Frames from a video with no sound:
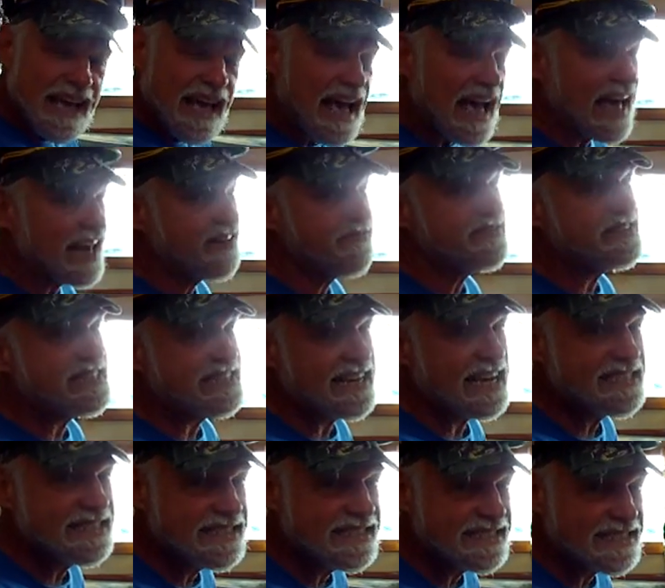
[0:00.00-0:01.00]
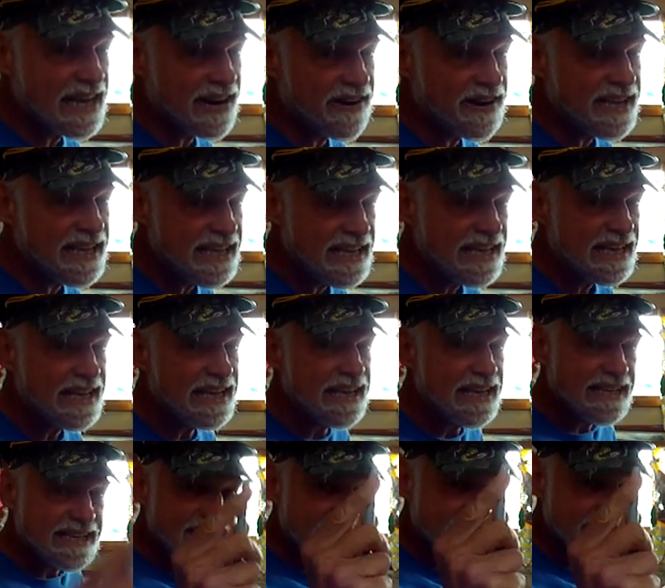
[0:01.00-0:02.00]
and, when necessary,
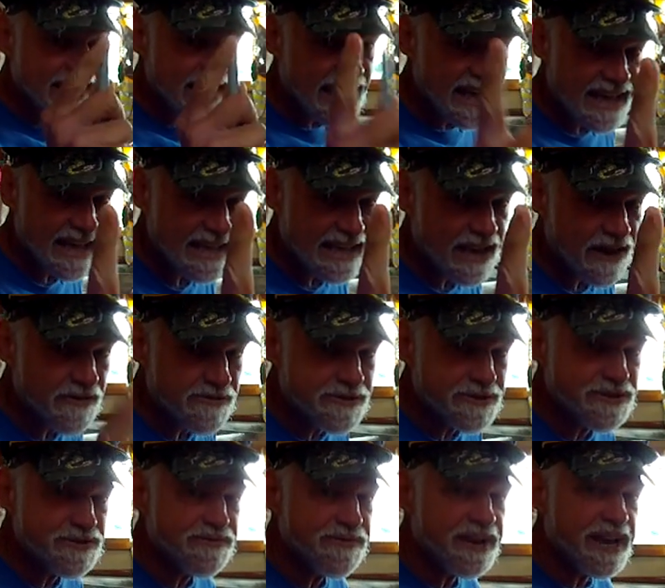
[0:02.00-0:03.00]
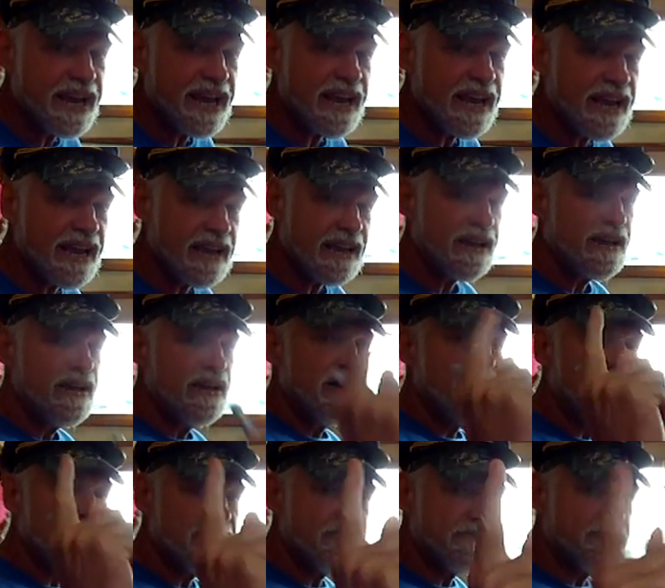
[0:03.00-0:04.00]
get the heck out of the way
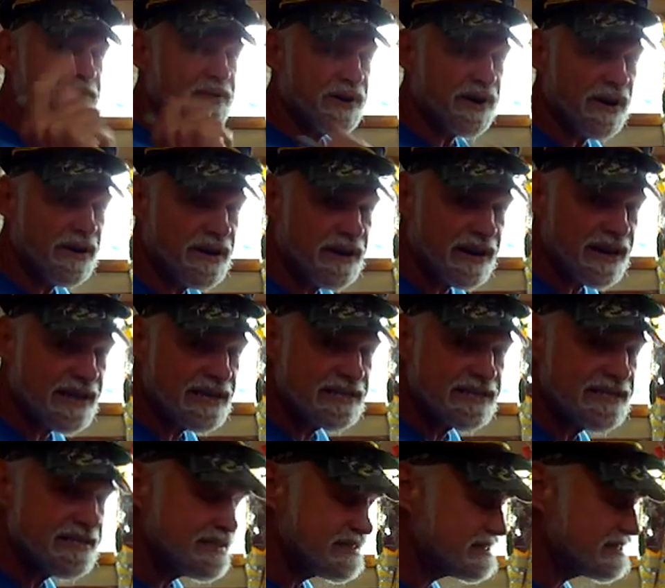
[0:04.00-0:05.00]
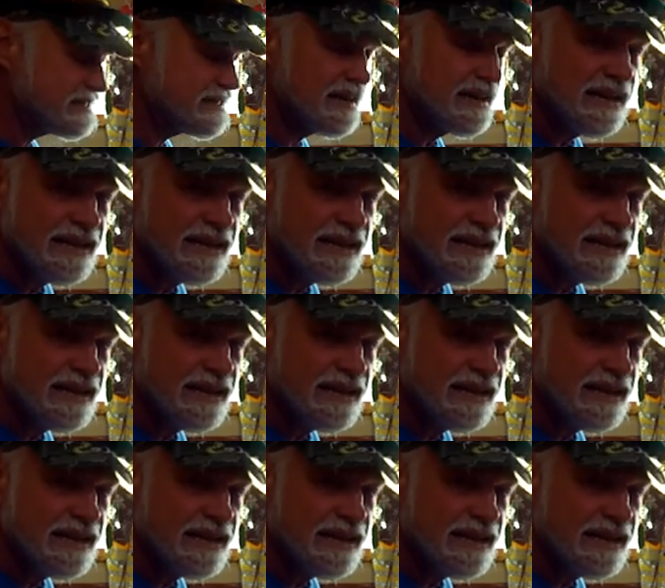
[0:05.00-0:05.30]
of progress.